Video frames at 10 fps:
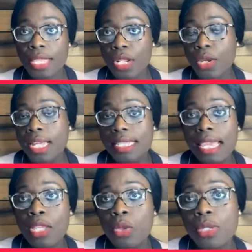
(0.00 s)
and then you can
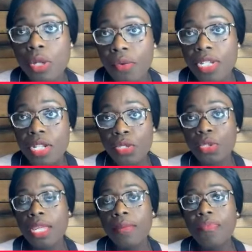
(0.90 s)
take those originals
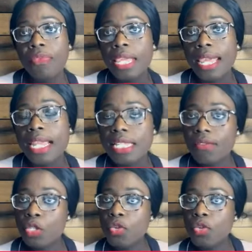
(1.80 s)
to the interview.